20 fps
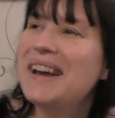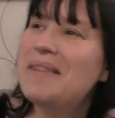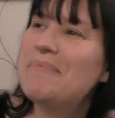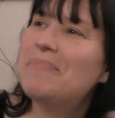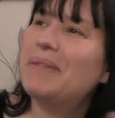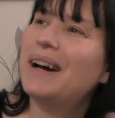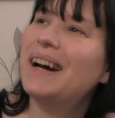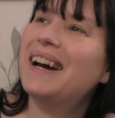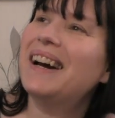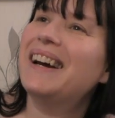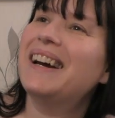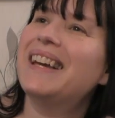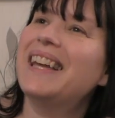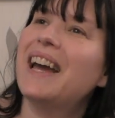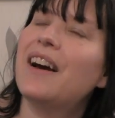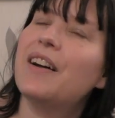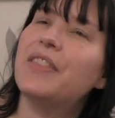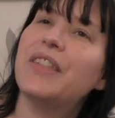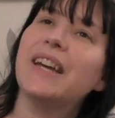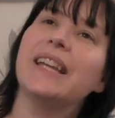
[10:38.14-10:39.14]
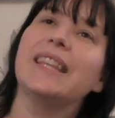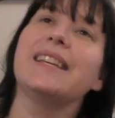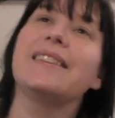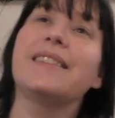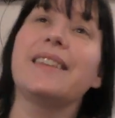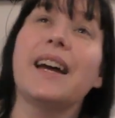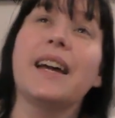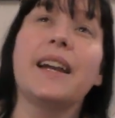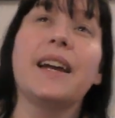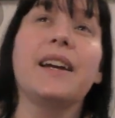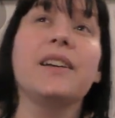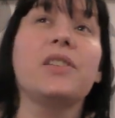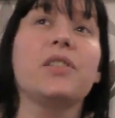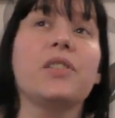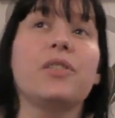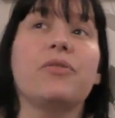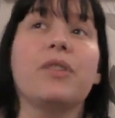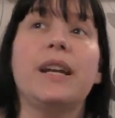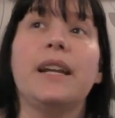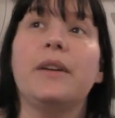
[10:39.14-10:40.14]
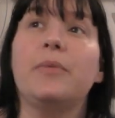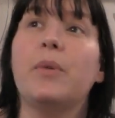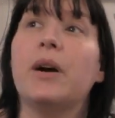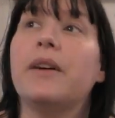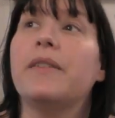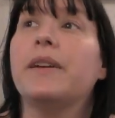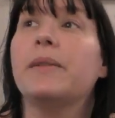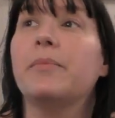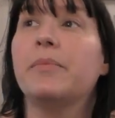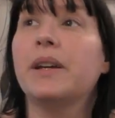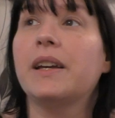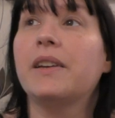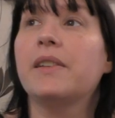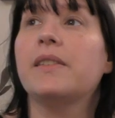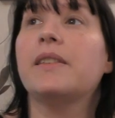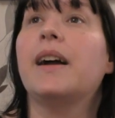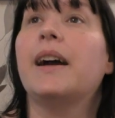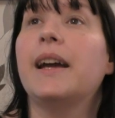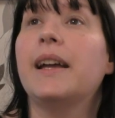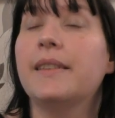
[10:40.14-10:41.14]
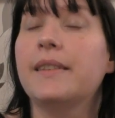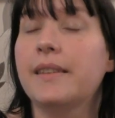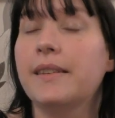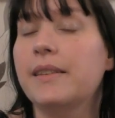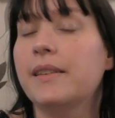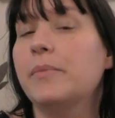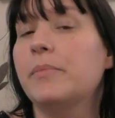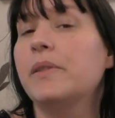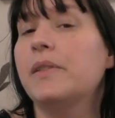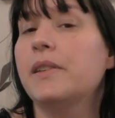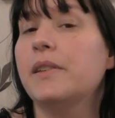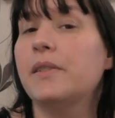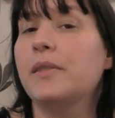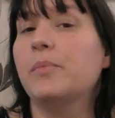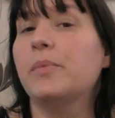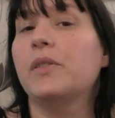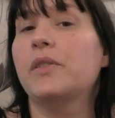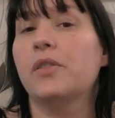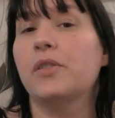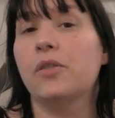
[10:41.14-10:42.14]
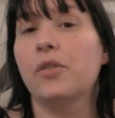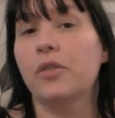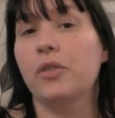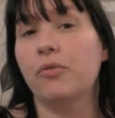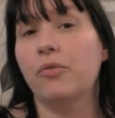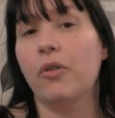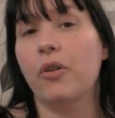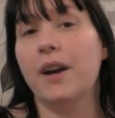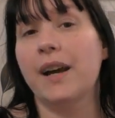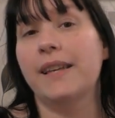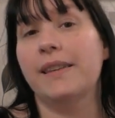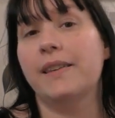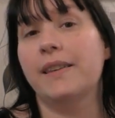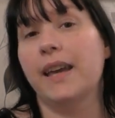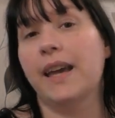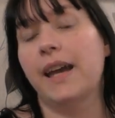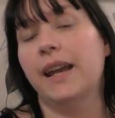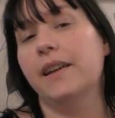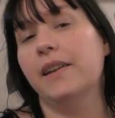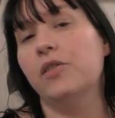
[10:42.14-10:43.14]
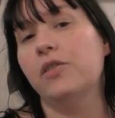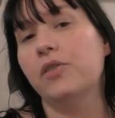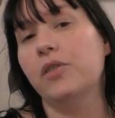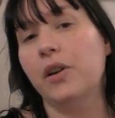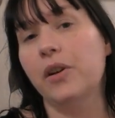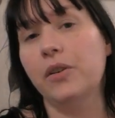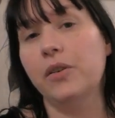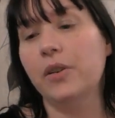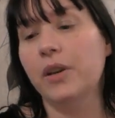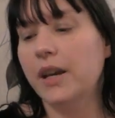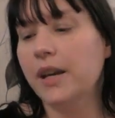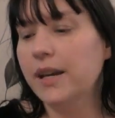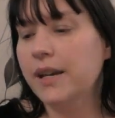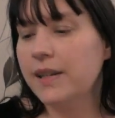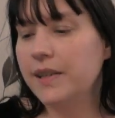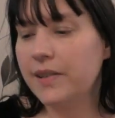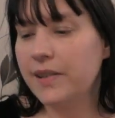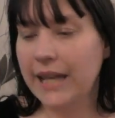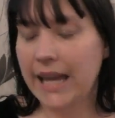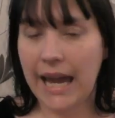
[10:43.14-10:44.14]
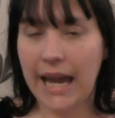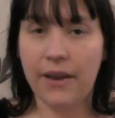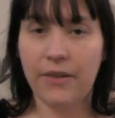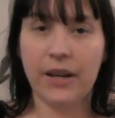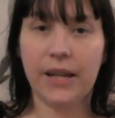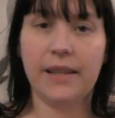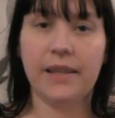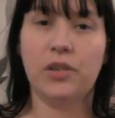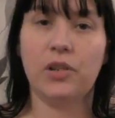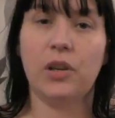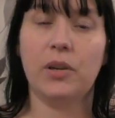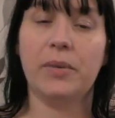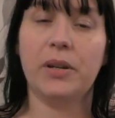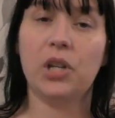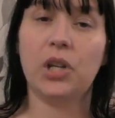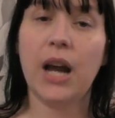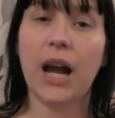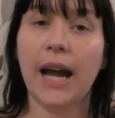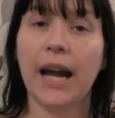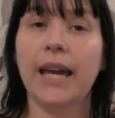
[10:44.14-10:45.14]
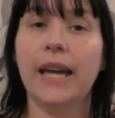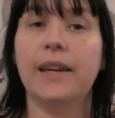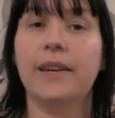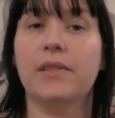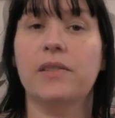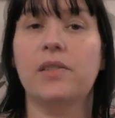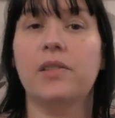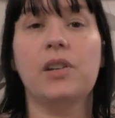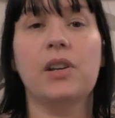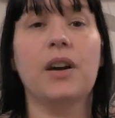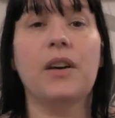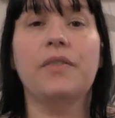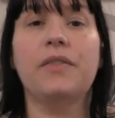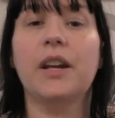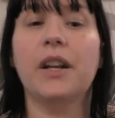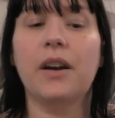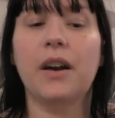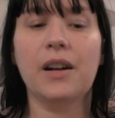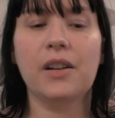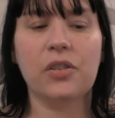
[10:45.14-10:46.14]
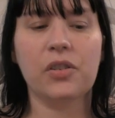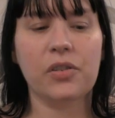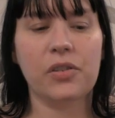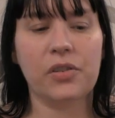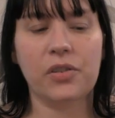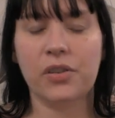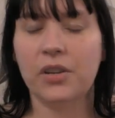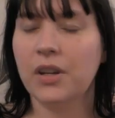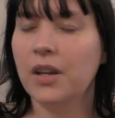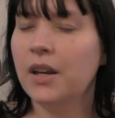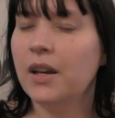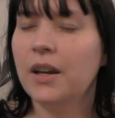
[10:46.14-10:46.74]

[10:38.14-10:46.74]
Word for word: but uh, yeah, I think this day and age it's really worrying because like anti-Semitism is just on the rise again. It's so scary, there's so much hate and stuff, and I just